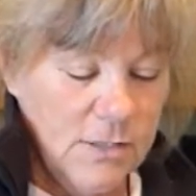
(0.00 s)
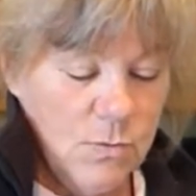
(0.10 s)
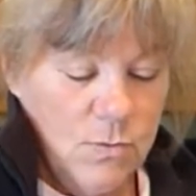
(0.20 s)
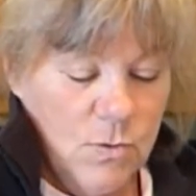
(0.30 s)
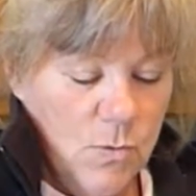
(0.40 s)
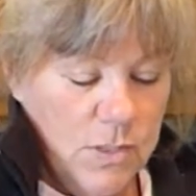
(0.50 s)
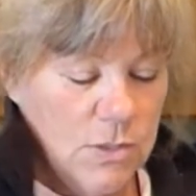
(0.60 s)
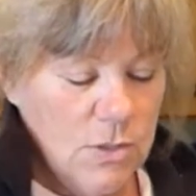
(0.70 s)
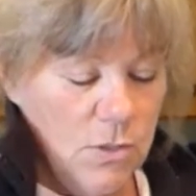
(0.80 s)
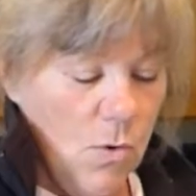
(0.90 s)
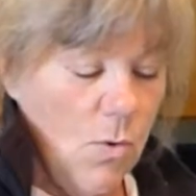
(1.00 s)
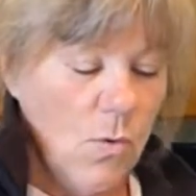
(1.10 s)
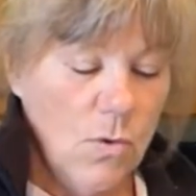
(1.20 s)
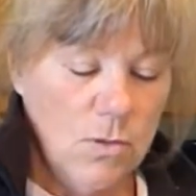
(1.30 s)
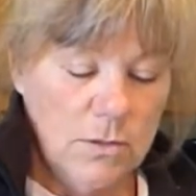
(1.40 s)
because we're going to
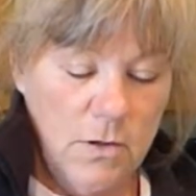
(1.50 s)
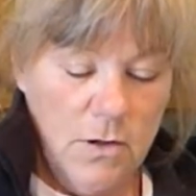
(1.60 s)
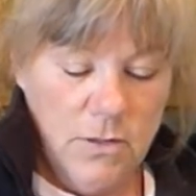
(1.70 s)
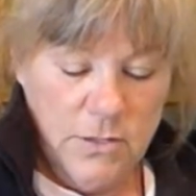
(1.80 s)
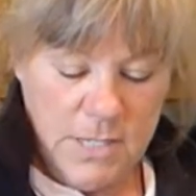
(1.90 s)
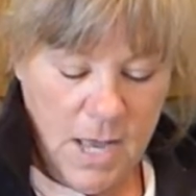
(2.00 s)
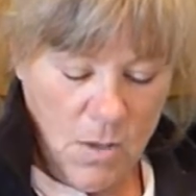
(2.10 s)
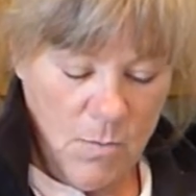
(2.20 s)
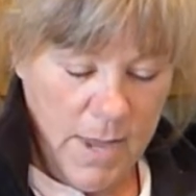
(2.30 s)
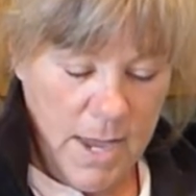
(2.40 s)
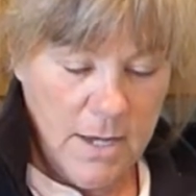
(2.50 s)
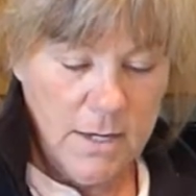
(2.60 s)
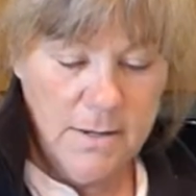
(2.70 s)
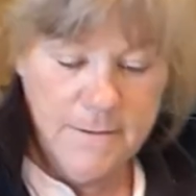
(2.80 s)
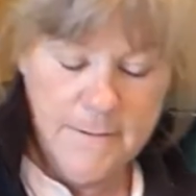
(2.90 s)
hold all the towel back,